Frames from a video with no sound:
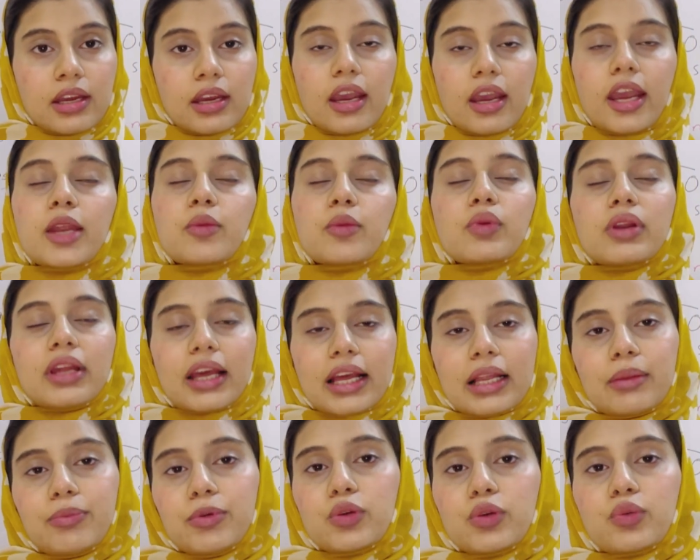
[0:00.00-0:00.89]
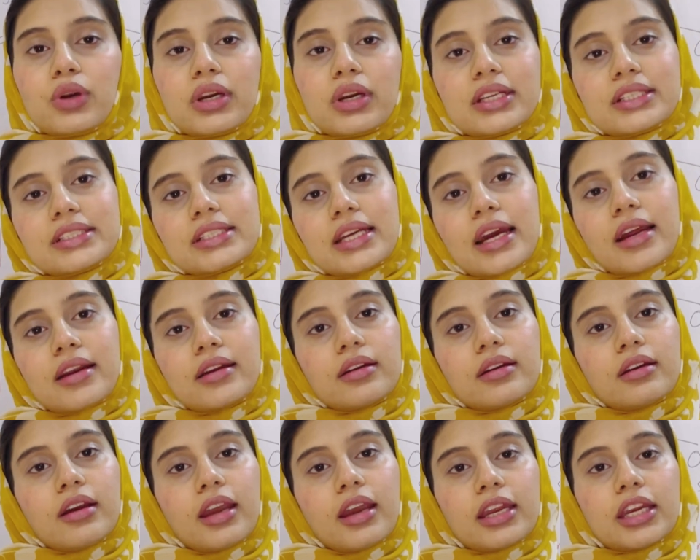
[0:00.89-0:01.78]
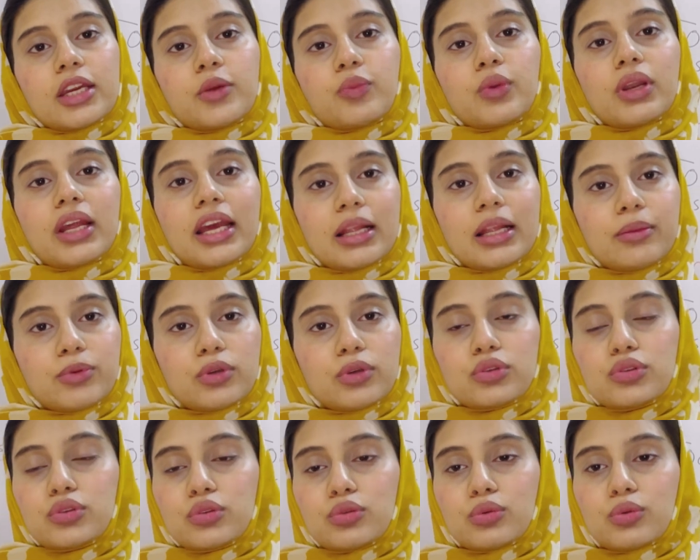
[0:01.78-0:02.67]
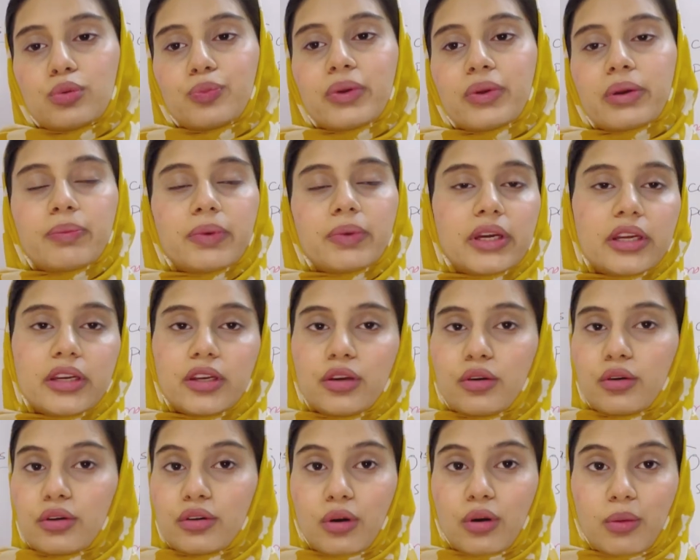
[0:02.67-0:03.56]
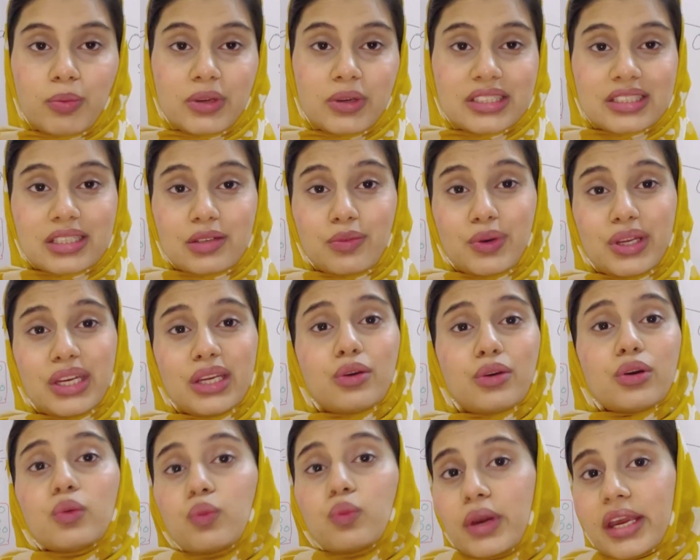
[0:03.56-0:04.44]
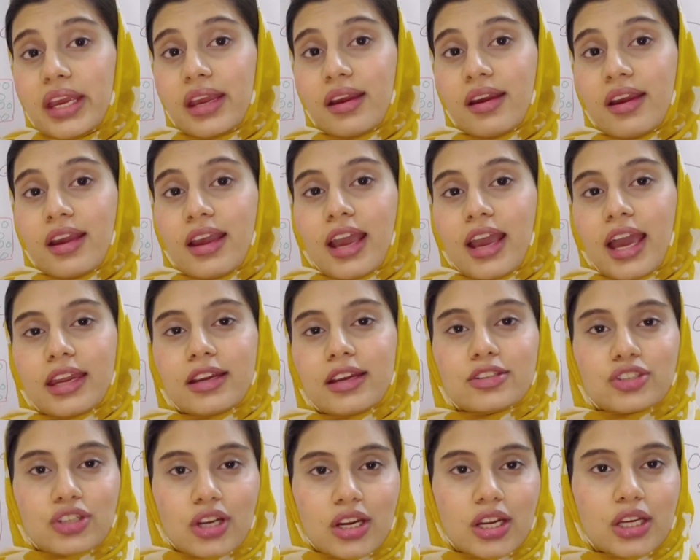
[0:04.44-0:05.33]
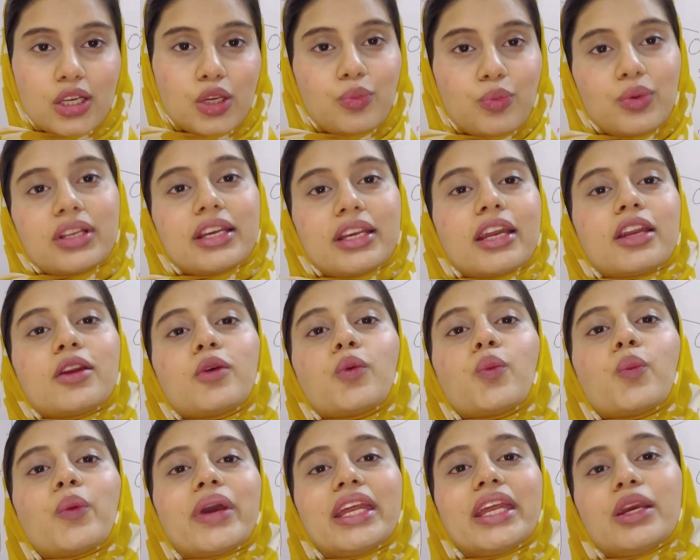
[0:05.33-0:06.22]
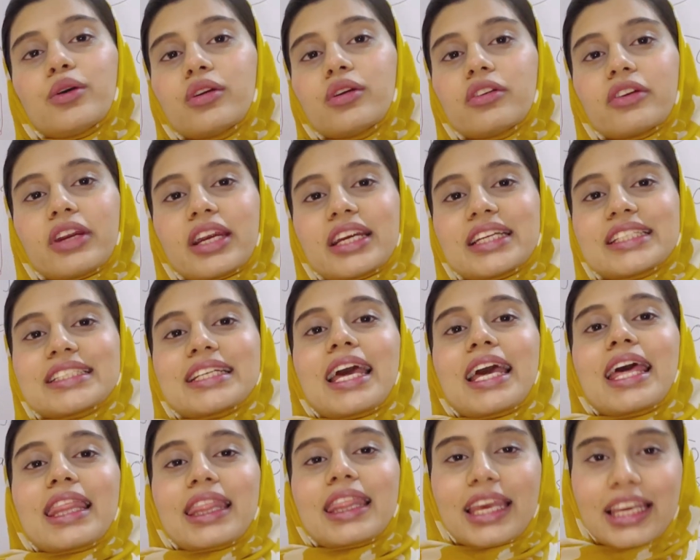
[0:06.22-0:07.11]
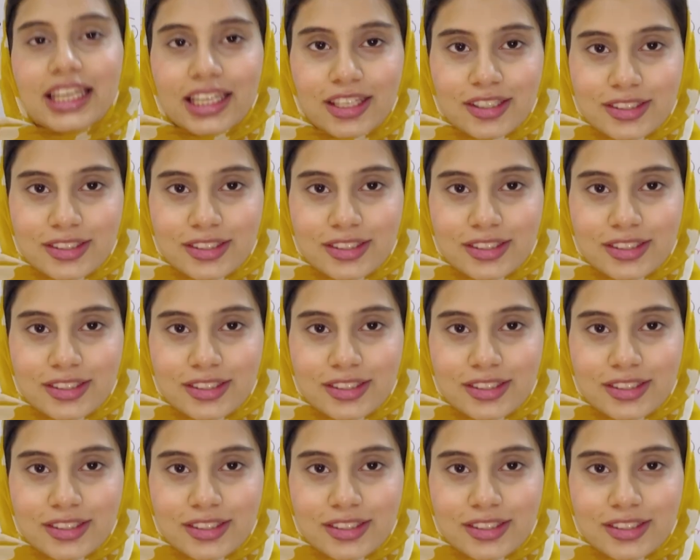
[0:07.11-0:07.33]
It will help you to understand and it will help you to prepare your topics in a very good way, and inshallah you will get very good grades. Thank you